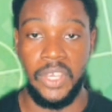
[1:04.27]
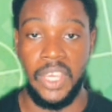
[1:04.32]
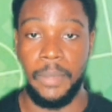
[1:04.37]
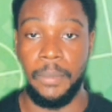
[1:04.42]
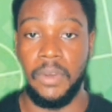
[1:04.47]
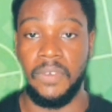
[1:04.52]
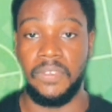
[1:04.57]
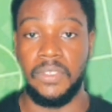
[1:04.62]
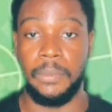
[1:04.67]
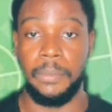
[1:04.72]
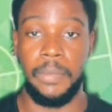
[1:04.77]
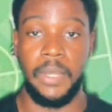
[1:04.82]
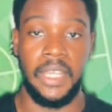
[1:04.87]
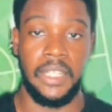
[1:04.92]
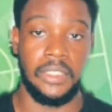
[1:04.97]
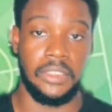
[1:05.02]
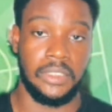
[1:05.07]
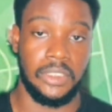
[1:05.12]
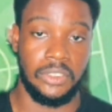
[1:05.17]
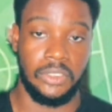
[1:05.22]
came off the
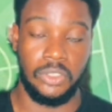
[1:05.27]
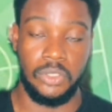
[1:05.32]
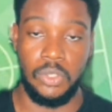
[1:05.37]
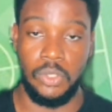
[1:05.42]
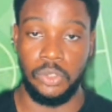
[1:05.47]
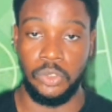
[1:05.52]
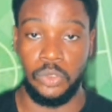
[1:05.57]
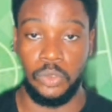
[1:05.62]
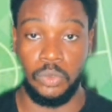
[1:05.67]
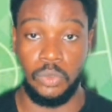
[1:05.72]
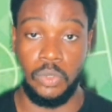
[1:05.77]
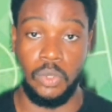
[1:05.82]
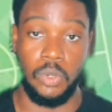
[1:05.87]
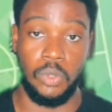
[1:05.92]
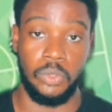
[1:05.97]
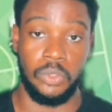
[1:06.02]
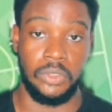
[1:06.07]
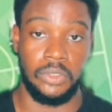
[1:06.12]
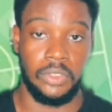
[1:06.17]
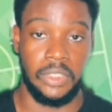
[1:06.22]
bench and scored 2
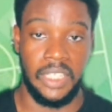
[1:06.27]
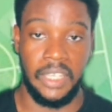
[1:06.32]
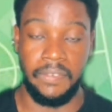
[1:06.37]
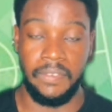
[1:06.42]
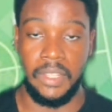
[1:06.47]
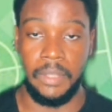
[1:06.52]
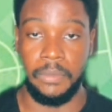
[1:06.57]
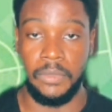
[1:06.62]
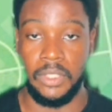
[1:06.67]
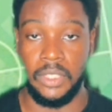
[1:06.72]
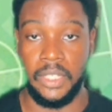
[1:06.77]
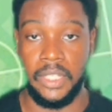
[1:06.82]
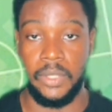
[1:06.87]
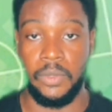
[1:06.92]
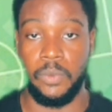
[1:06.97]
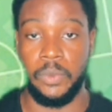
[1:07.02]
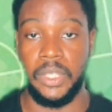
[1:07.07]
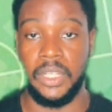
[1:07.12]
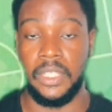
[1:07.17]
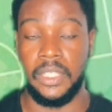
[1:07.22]
goals, gave them the
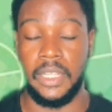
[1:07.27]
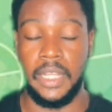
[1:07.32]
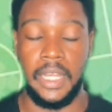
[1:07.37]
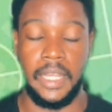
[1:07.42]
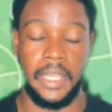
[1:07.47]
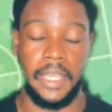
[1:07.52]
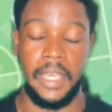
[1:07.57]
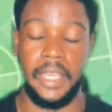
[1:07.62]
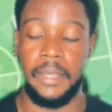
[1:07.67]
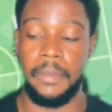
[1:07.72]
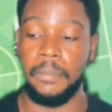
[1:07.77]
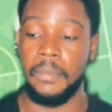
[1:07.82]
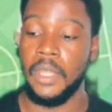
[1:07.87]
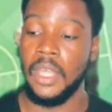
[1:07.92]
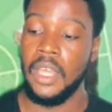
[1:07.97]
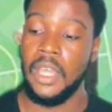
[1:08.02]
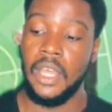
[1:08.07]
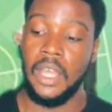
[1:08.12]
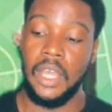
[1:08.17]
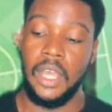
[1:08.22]
late win in that game.
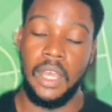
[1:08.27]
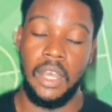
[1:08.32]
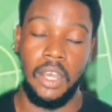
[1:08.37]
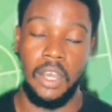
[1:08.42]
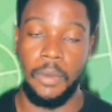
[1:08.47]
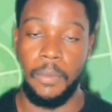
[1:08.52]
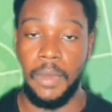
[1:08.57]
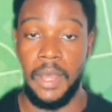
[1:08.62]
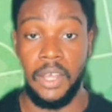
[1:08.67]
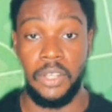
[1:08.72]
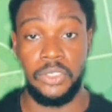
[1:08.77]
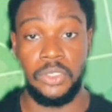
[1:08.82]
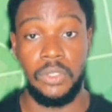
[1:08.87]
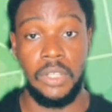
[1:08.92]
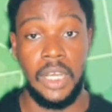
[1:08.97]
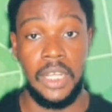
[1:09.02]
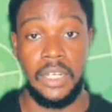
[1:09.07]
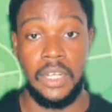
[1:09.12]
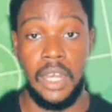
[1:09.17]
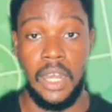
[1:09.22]
I
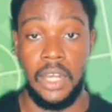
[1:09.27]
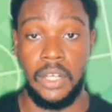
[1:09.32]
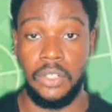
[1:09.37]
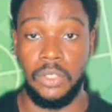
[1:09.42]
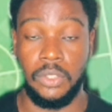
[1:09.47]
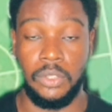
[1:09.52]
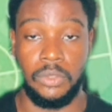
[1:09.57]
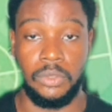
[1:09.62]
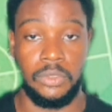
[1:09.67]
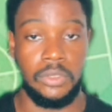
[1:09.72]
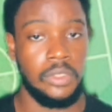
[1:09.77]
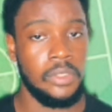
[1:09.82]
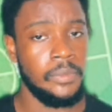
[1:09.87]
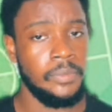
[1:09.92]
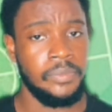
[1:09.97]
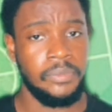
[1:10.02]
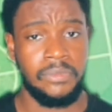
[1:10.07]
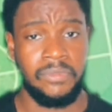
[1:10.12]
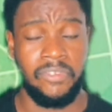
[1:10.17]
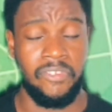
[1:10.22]
also had Arnold.
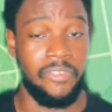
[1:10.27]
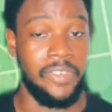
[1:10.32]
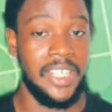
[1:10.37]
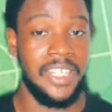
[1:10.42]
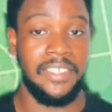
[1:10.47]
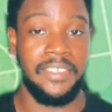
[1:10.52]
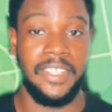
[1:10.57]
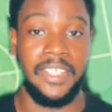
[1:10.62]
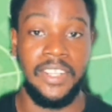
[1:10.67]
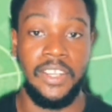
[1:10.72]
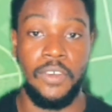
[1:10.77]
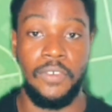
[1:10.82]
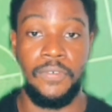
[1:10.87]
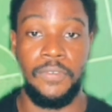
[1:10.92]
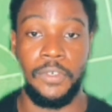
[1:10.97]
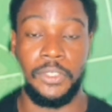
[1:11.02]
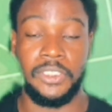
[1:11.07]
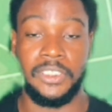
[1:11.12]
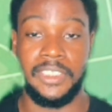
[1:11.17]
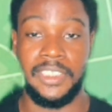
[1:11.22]
Really, really
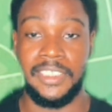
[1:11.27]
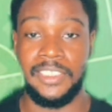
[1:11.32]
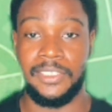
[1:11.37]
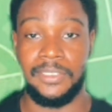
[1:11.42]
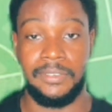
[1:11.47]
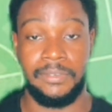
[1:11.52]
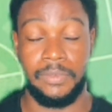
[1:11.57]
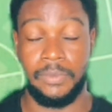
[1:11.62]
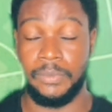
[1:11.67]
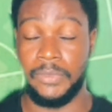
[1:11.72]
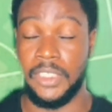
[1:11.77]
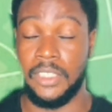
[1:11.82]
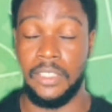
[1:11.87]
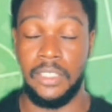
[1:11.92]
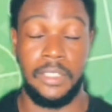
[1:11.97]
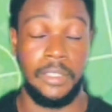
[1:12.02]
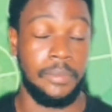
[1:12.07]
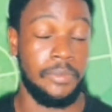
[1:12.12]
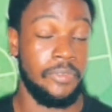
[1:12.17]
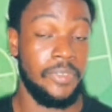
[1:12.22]
unfortunate,
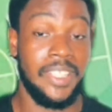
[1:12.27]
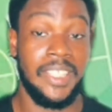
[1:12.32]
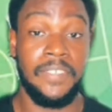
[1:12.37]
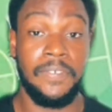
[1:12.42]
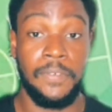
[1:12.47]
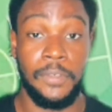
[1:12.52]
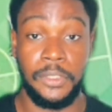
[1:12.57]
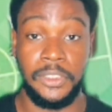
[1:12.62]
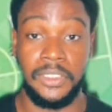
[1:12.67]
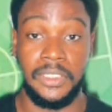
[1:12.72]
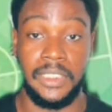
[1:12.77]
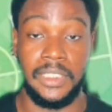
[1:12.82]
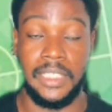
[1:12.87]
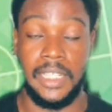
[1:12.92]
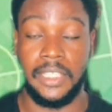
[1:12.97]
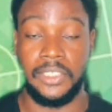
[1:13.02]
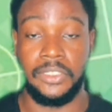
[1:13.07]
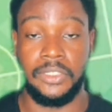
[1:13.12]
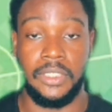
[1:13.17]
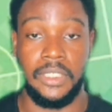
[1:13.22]
really fortunate
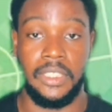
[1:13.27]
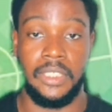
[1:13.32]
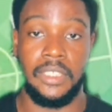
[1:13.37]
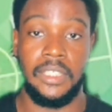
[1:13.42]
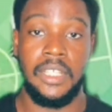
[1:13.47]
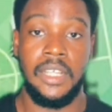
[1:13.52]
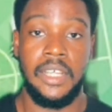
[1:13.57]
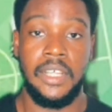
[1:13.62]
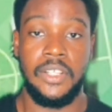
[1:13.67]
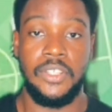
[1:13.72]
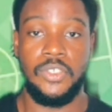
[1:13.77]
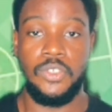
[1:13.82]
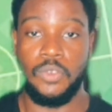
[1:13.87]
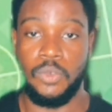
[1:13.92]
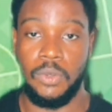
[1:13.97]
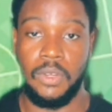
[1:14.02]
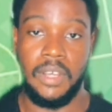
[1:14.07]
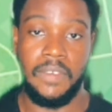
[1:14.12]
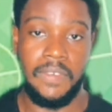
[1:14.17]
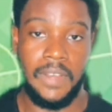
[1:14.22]
actually
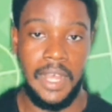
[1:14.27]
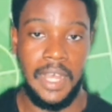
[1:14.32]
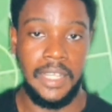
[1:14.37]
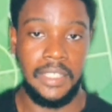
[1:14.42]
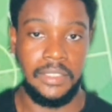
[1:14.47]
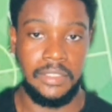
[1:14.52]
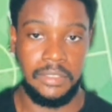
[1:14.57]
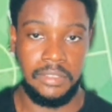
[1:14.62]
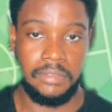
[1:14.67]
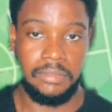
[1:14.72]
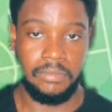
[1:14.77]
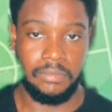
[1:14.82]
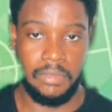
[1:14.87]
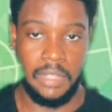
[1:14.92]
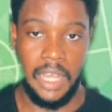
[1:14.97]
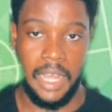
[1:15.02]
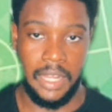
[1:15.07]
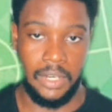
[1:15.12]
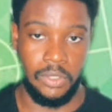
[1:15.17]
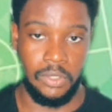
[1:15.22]
to have had
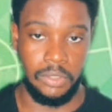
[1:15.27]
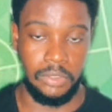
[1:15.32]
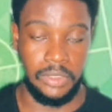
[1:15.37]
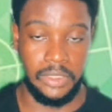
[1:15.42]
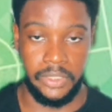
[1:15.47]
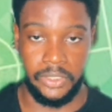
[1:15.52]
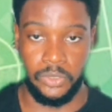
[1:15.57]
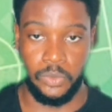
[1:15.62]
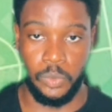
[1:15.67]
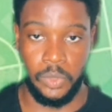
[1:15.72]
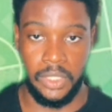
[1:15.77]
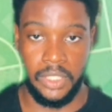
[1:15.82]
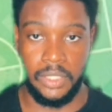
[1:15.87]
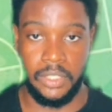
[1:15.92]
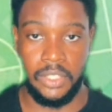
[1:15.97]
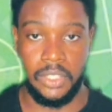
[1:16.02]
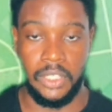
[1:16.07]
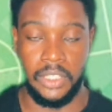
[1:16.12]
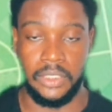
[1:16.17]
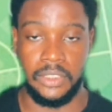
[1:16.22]
Arnold this week
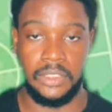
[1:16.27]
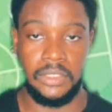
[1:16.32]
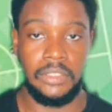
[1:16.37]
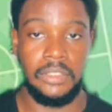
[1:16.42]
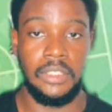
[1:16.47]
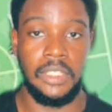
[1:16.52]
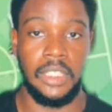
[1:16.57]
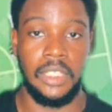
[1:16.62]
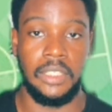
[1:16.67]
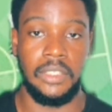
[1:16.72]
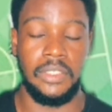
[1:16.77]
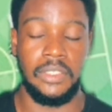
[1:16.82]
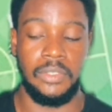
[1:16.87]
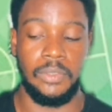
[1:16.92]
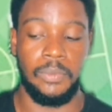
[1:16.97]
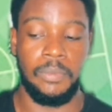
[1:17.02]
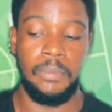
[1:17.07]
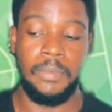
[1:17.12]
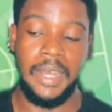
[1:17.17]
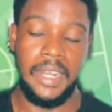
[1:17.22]
because
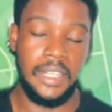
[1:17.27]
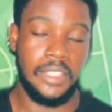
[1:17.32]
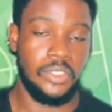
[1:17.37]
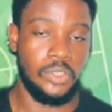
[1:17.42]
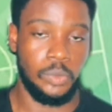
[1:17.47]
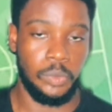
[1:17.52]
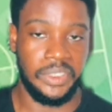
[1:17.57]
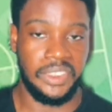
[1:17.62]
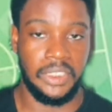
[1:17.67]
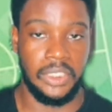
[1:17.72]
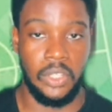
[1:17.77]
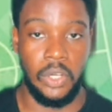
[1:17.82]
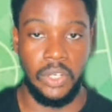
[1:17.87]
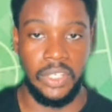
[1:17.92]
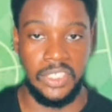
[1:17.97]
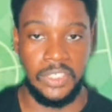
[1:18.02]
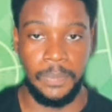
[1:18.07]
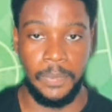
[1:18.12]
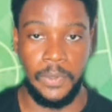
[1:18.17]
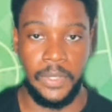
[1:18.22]
the manner to which he got
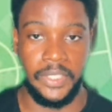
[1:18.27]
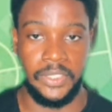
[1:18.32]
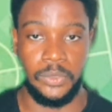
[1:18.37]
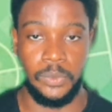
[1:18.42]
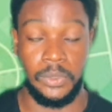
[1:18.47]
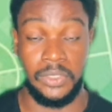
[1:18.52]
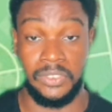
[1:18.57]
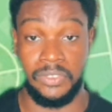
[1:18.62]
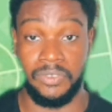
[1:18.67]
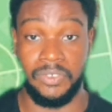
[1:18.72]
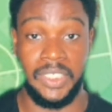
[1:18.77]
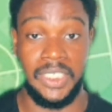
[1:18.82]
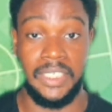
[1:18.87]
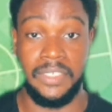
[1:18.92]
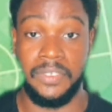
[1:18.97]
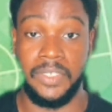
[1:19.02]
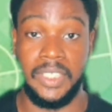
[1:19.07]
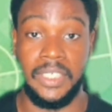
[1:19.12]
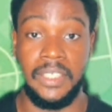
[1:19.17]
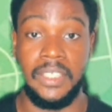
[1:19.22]
his points was
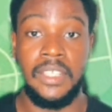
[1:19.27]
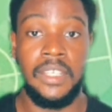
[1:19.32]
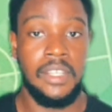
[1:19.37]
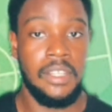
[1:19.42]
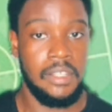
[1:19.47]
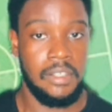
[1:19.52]
really, really